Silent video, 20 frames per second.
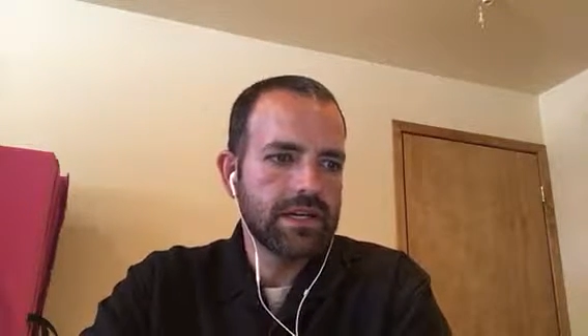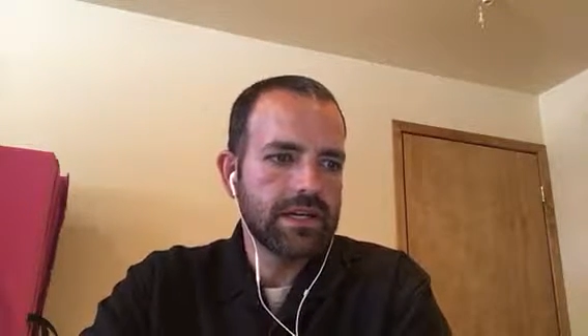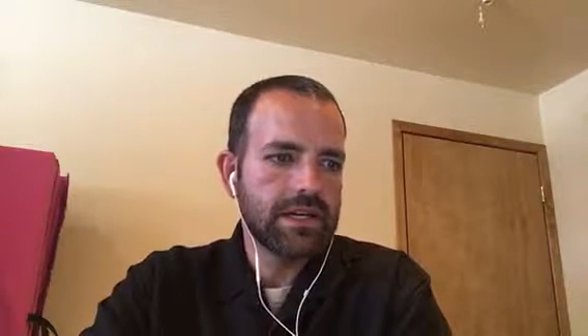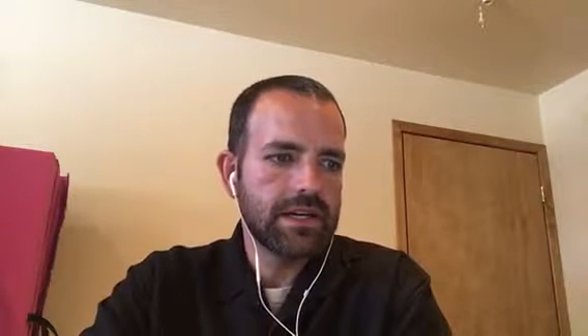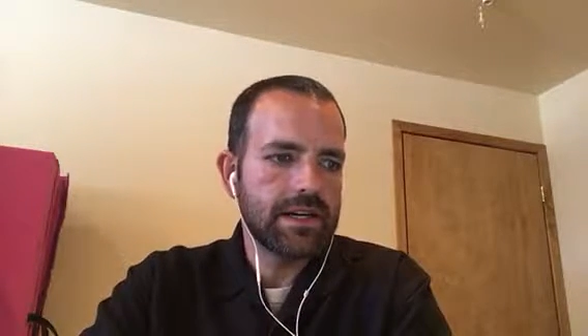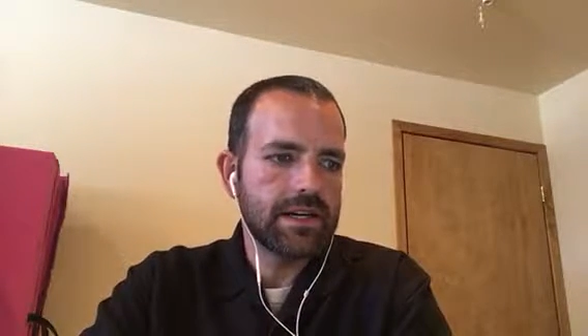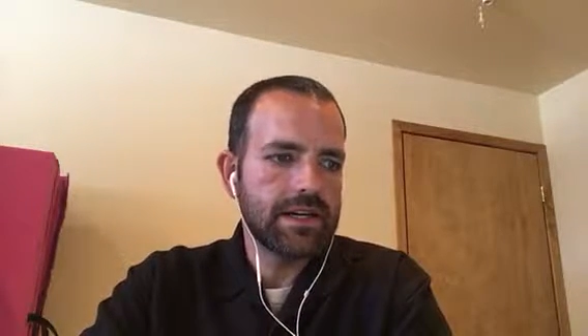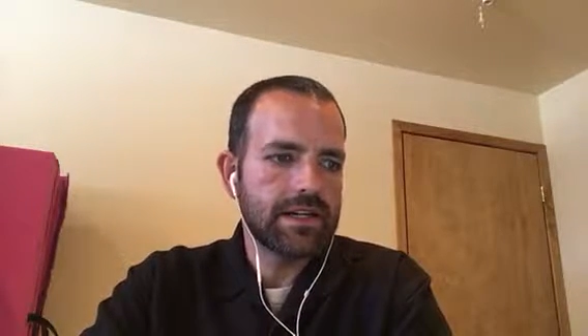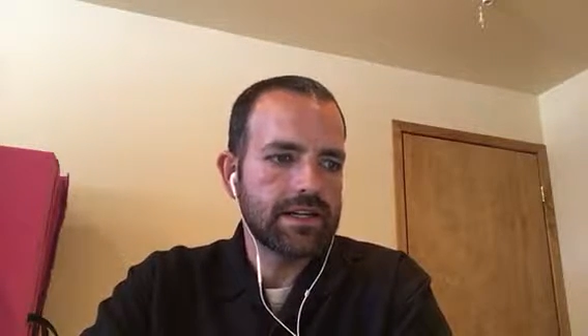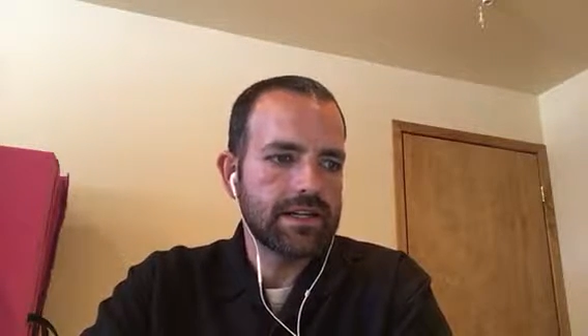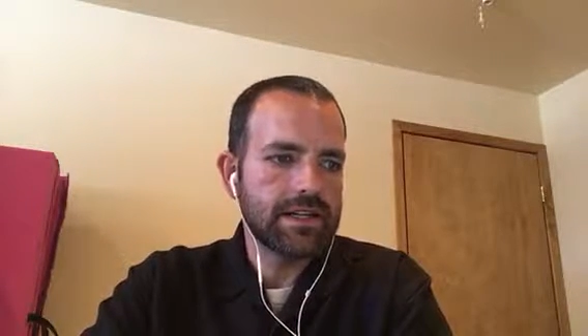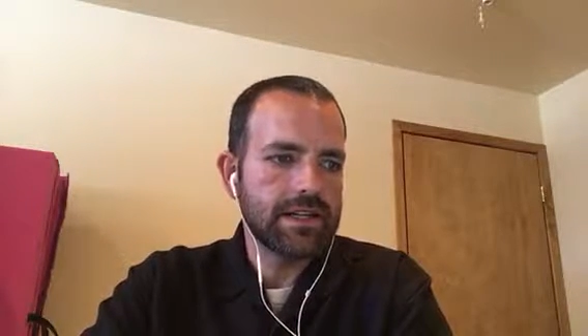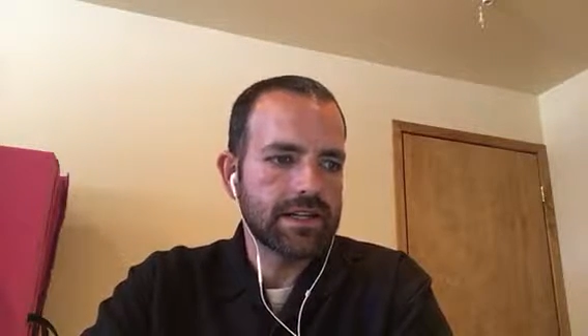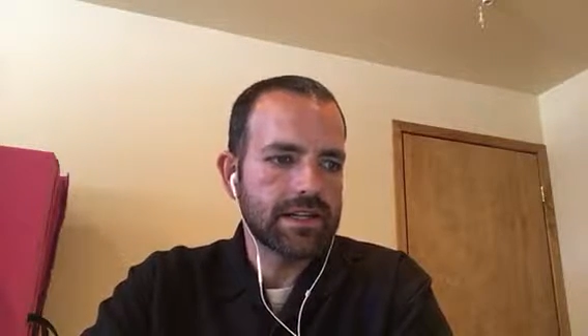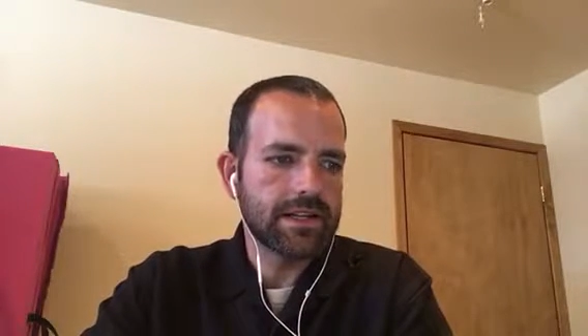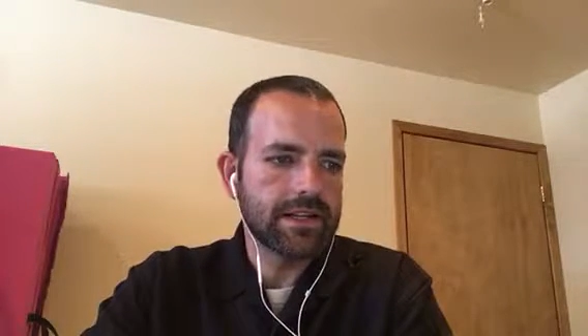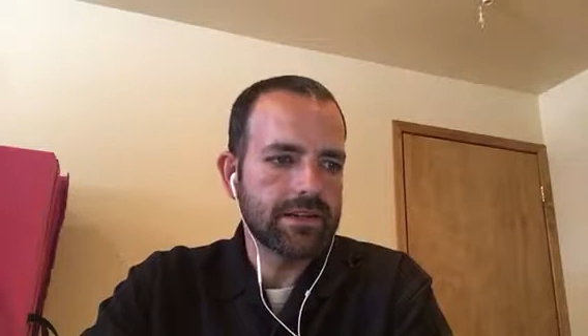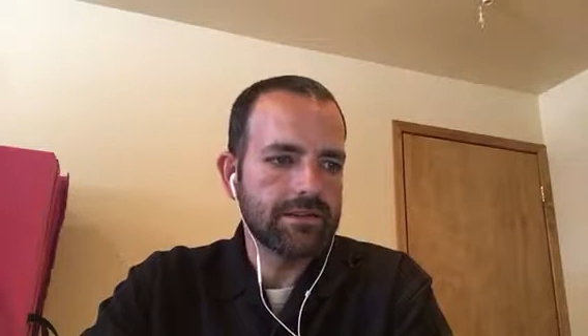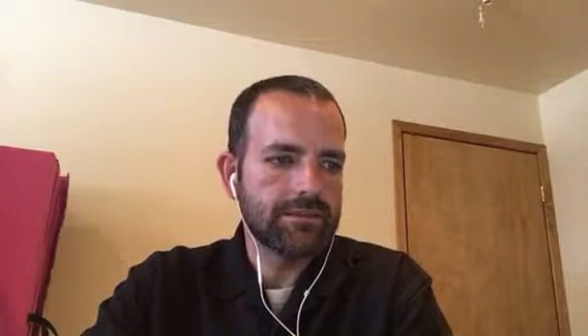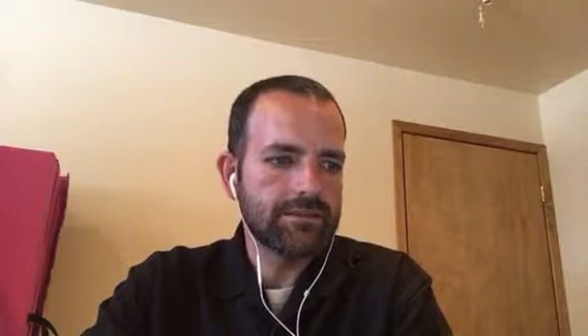
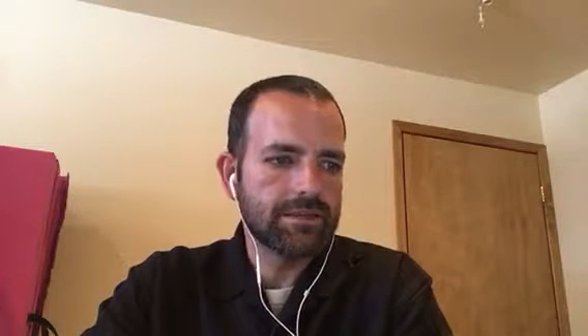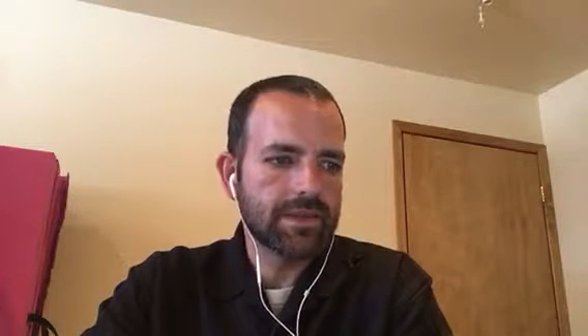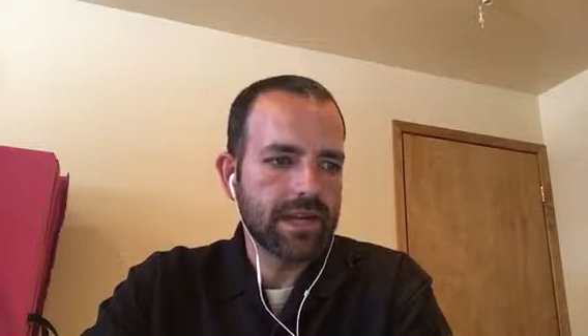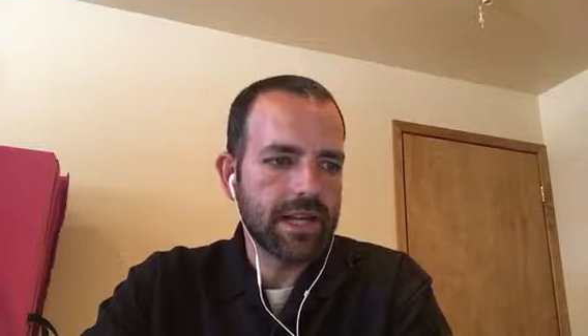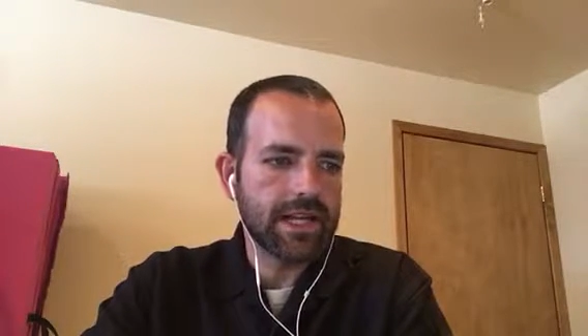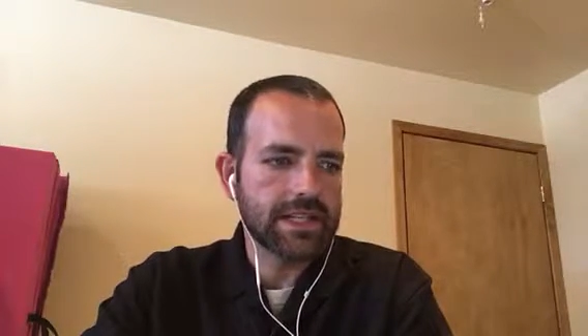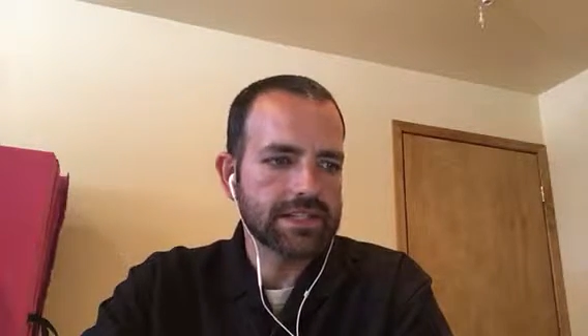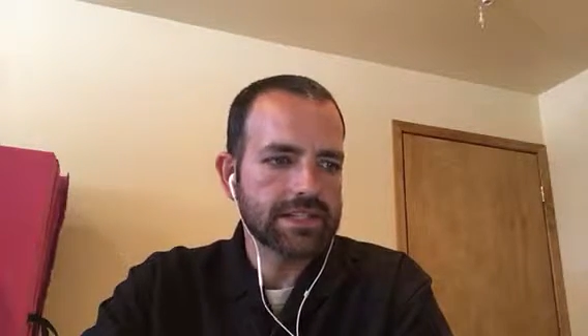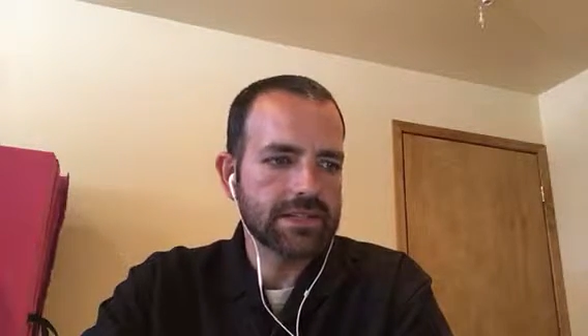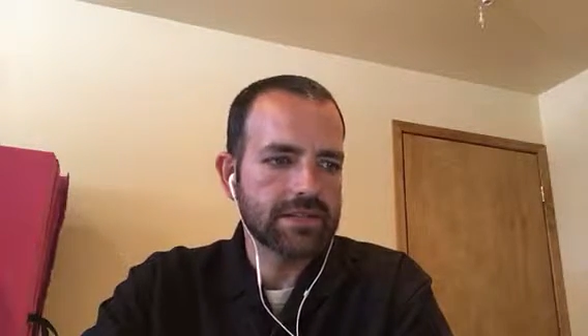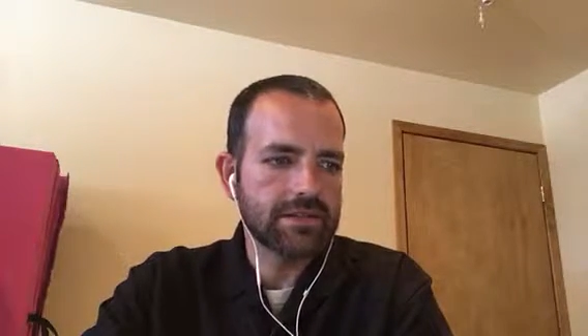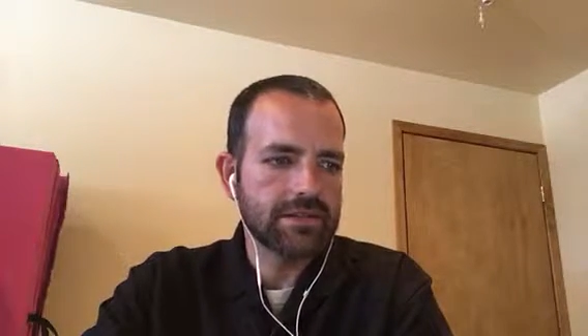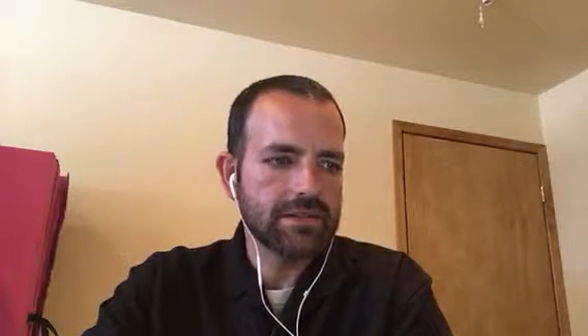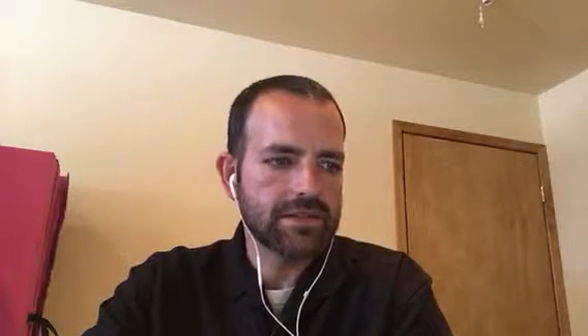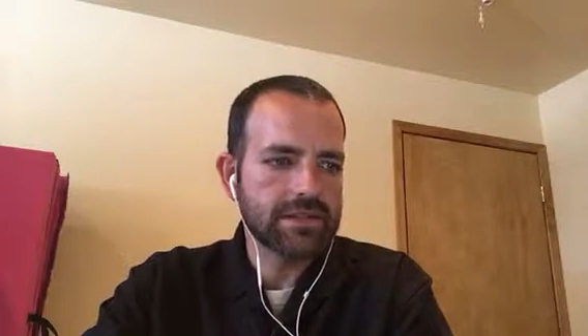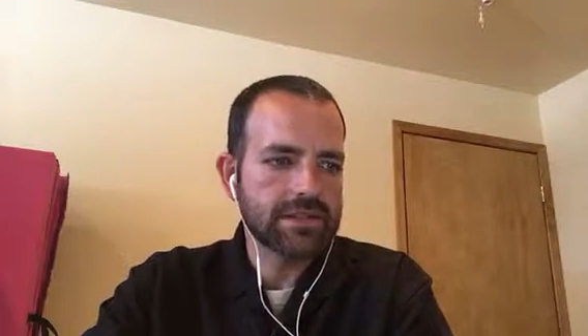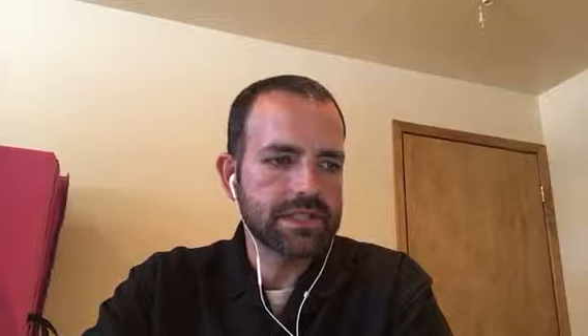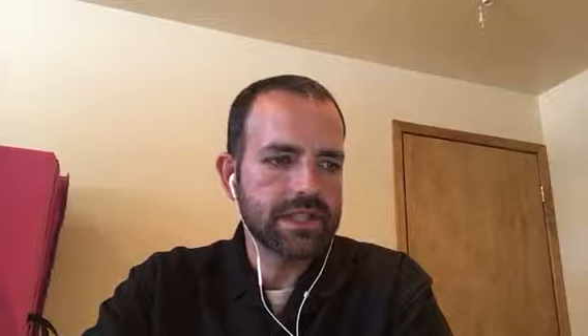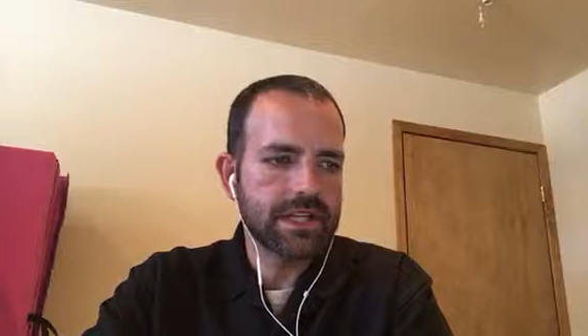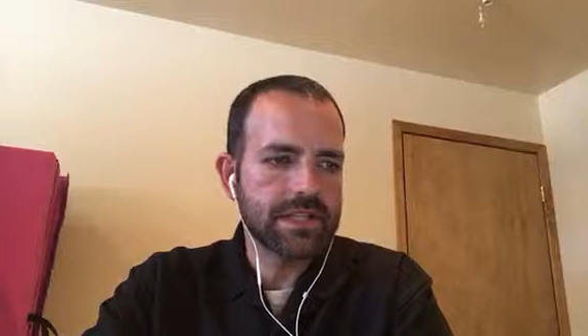in a
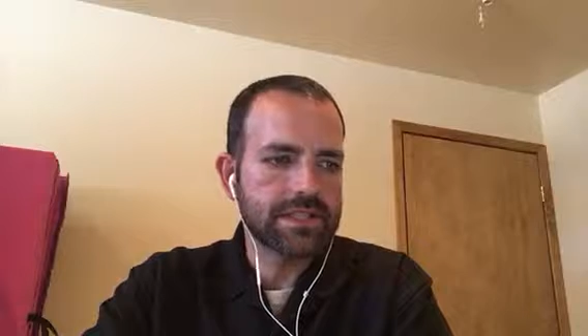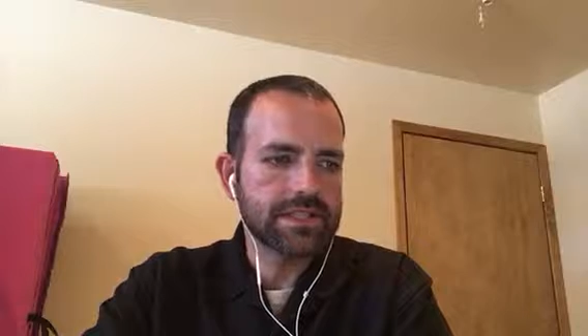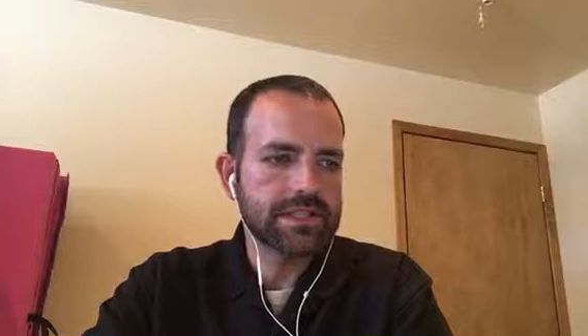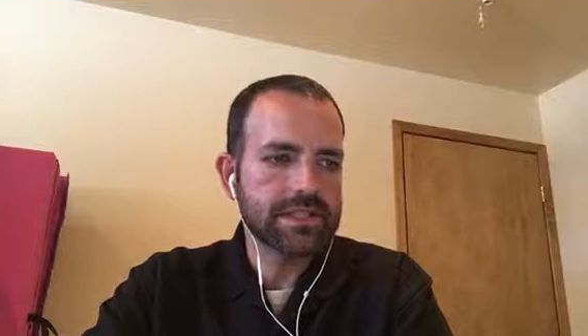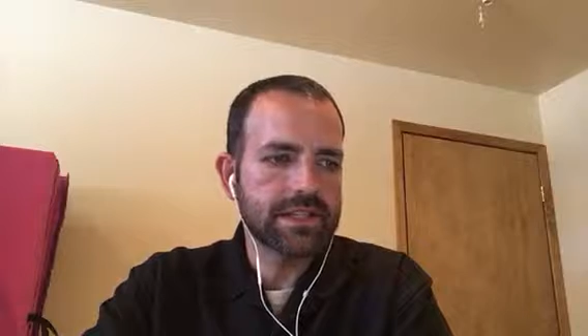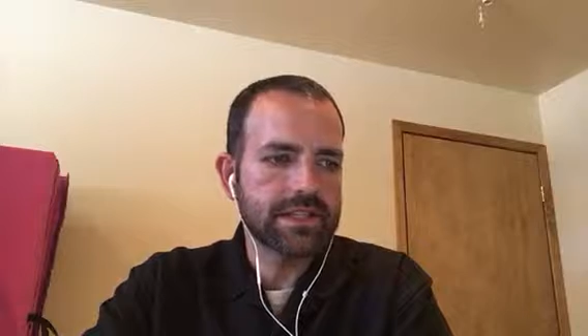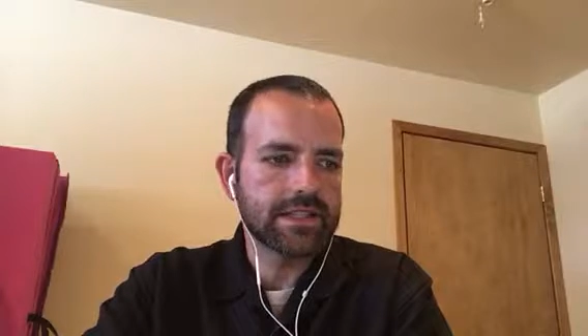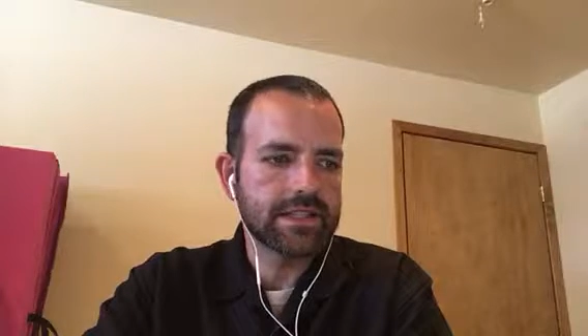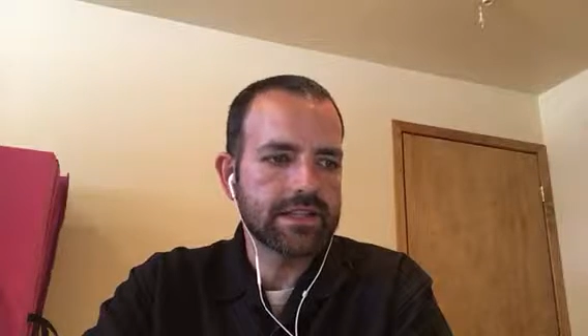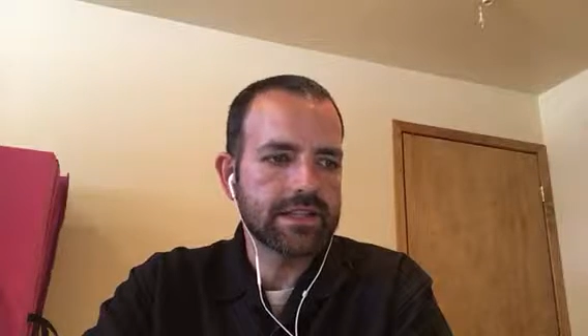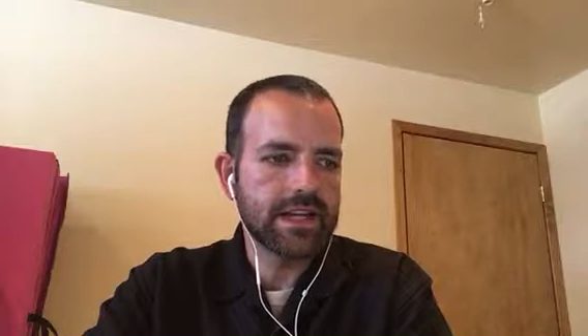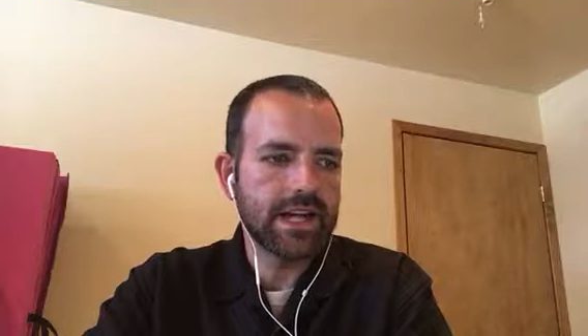classical sense that